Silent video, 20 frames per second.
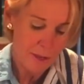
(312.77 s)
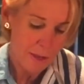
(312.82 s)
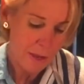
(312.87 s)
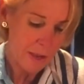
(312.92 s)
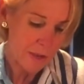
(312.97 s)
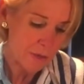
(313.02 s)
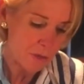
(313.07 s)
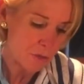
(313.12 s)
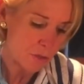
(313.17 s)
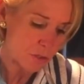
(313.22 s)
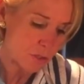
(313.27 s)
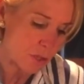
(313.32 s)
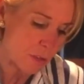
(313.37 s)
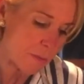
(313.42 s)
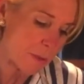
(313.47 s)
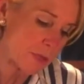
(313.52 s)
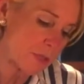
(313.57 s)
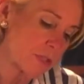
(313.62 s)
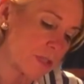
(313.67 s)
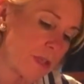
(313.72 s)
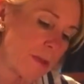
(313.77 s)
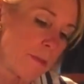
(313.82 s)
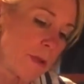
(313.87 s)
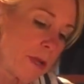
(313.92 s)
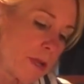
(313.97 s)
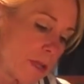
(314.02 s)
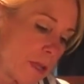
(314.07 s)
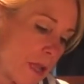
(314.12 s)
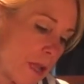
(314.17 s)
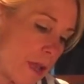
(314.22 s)
I use so much lemon
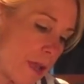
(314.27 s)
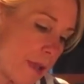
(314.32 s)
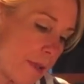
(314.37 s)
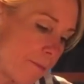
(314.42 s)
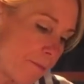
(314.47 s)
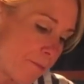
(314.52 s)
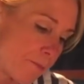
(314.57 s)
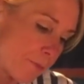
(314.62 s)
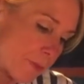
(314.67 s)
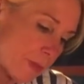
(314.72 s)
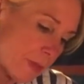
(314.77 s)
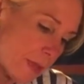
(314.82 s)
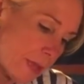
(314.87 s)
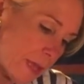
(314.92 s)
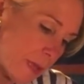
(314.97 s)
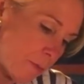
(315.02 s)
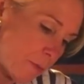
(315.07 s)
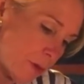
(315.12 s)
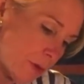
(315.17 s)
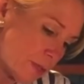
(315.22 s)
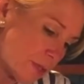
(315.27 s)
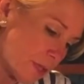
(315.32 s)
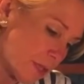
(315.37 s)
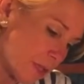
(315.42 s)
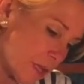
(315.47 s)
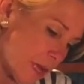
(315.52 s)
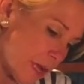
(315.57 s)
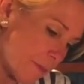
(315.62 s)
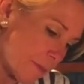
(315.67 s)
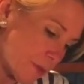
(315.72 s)
and lime. And what is in
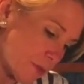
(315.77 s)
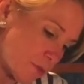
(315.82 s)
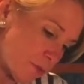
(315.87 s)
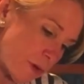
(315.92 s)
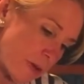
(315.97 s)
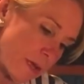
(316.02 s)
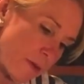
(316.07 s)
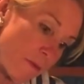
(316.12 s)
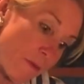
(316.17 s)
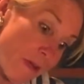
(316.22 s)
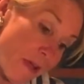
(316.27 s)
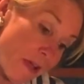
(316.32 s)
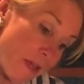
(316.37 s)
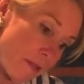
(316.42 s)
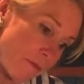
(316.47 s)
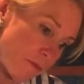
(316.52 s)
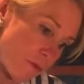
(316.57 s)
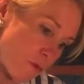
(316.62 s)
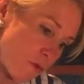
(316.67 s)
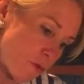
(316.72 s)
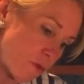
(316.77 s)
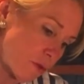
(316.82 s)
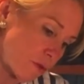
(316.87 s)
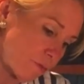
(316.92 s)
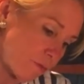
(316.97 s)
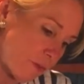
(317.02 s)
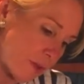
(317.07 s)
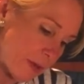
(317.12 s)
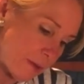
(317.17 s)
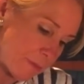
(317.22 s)
lime that's great? Well, of course,
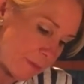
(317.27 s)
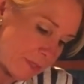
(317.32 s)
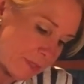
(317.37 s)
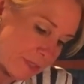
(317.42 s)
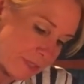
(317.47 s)
vitamin